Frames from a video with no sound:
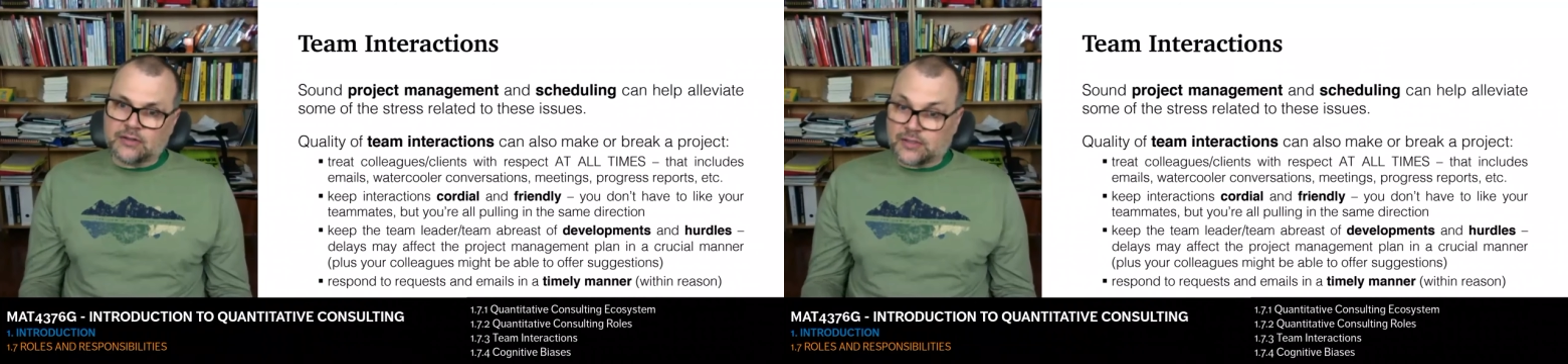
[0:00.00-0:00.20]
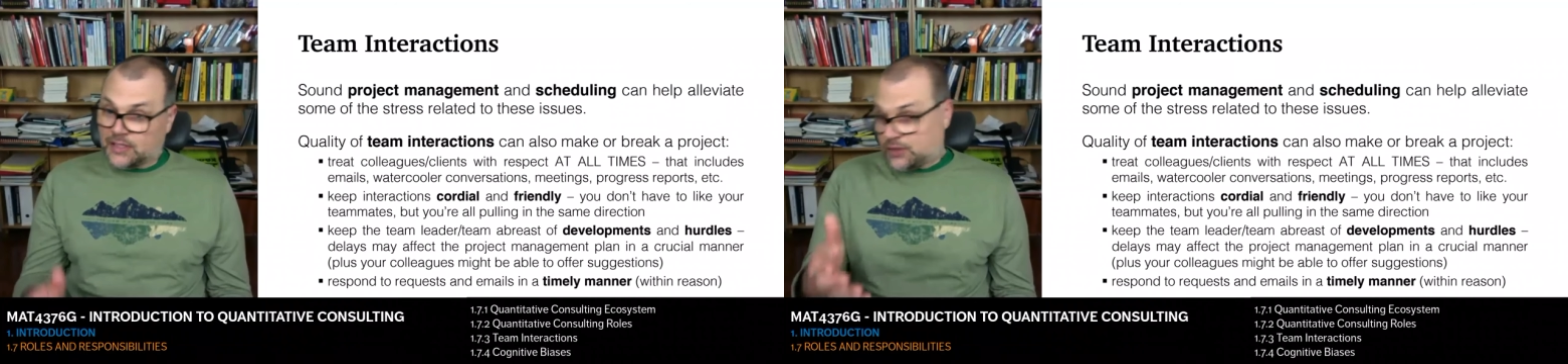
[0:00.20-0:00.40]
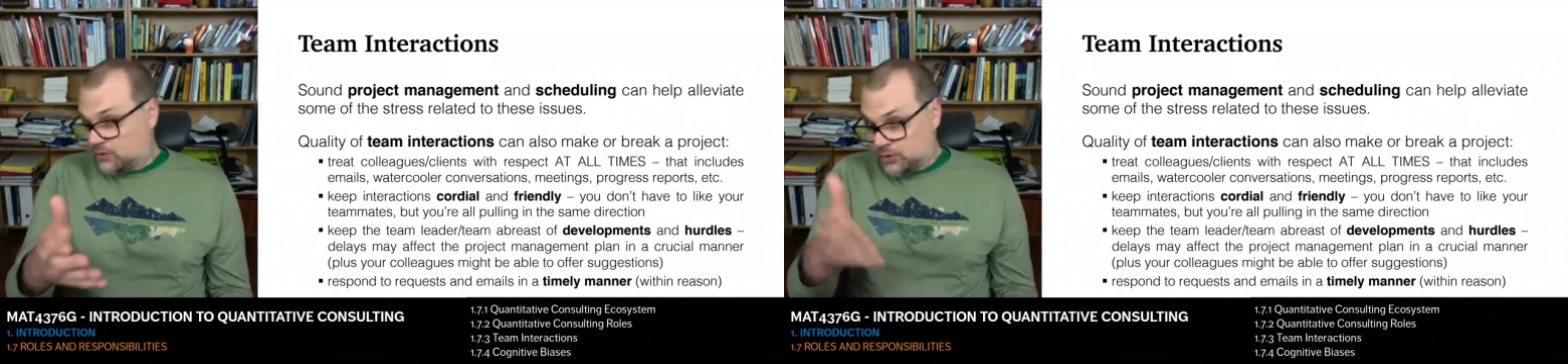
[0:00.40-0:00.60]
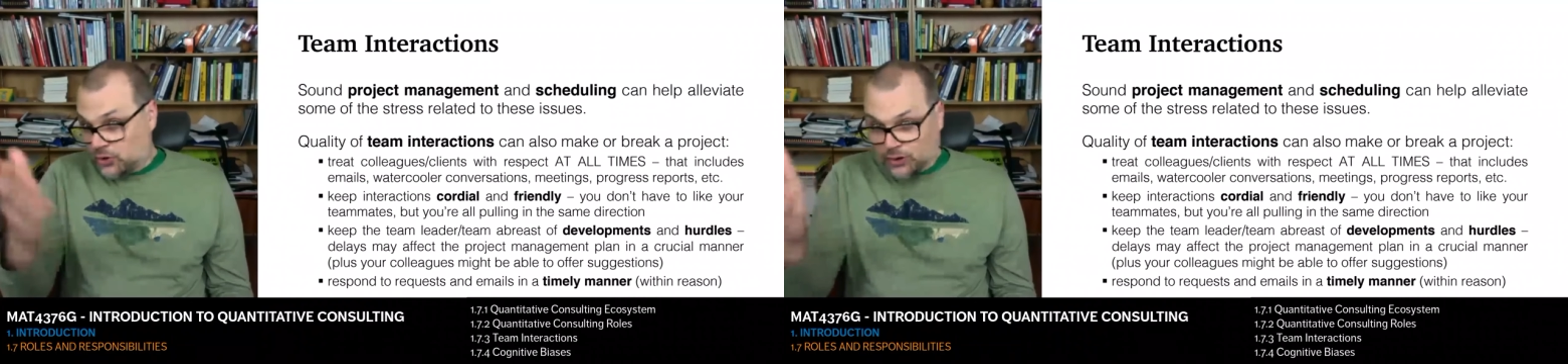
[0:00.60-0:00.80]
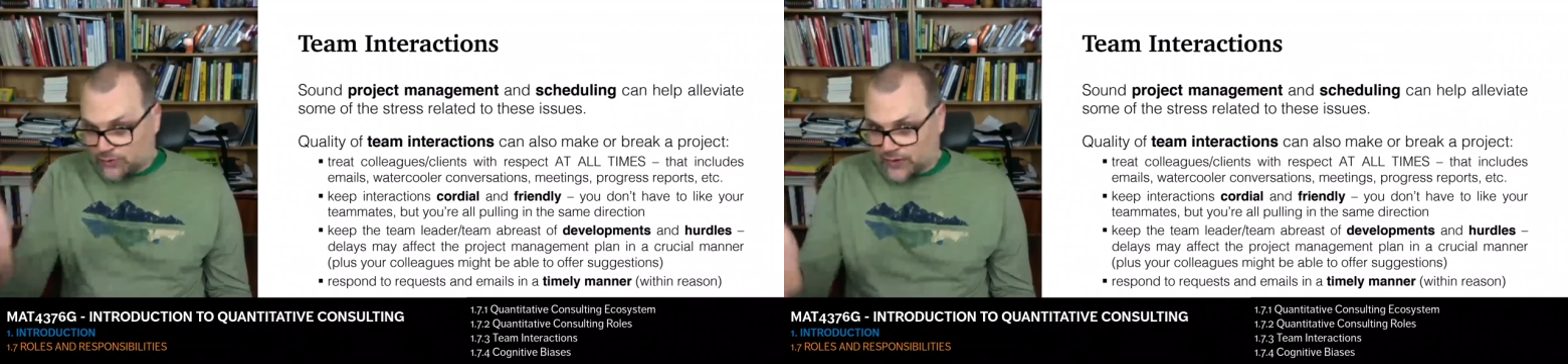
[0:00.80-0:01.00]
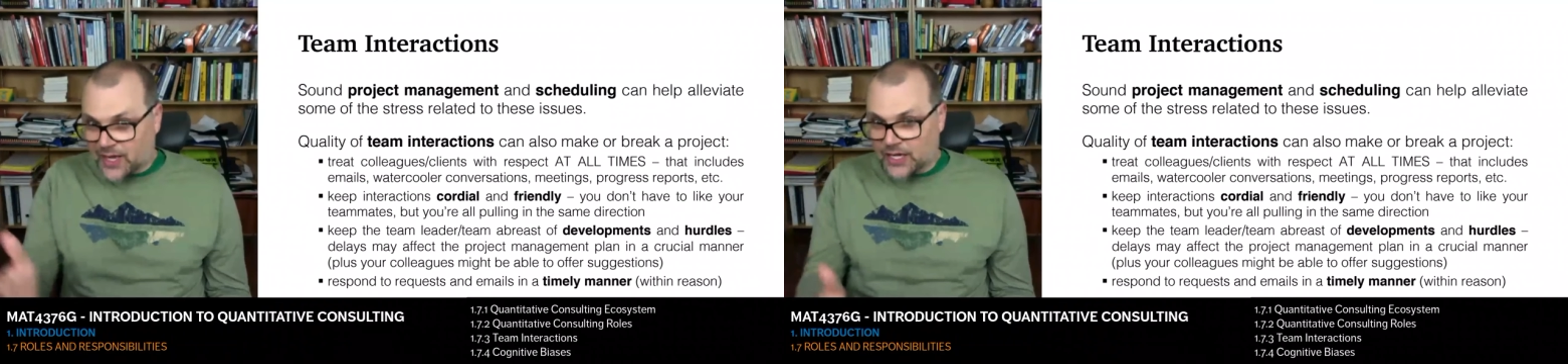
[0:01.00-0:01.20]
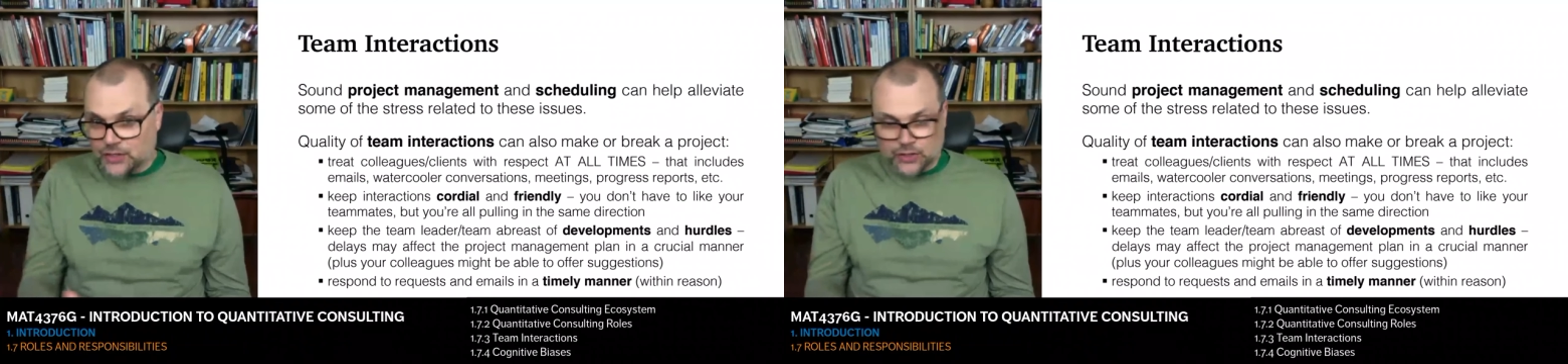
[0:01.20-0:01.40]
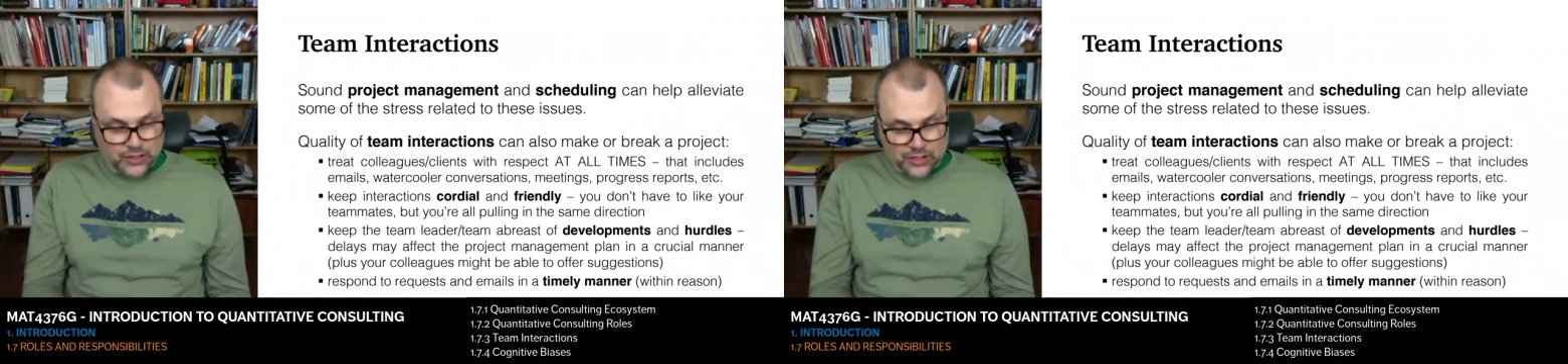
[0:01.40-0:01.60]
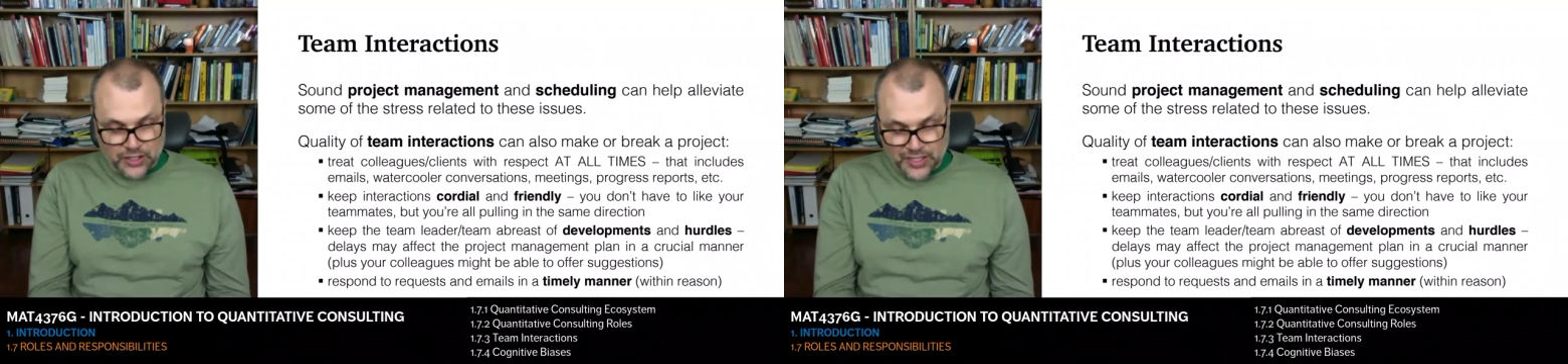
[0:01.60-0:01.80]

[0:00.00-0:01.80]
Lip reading: say that you're on vacation and